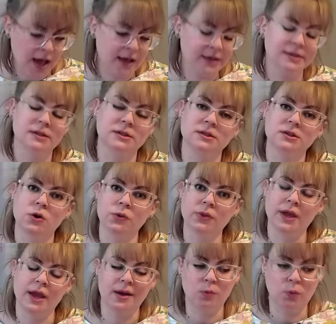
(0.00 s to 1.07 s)
Since I only
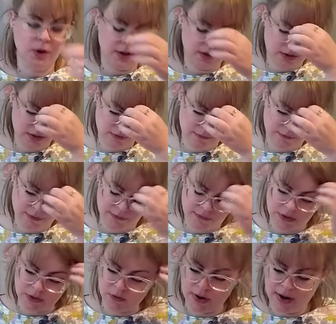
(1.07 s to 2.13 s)
had one
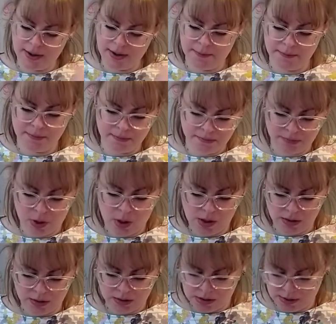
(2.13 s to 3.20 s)
50-gram
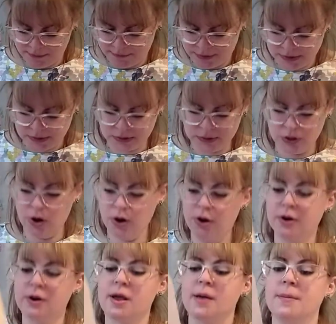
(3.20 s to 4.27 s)
ball of this
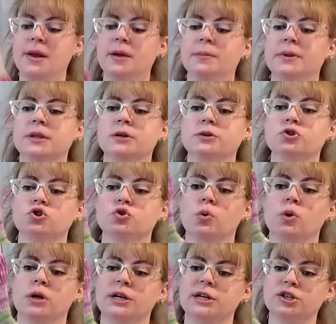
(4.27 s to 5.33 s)
yarn, I made them a little
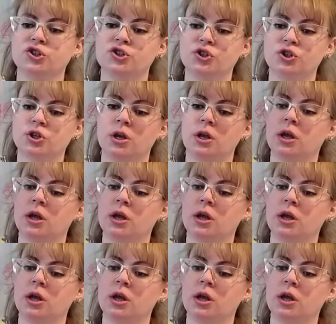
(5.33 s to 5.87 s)
shortish.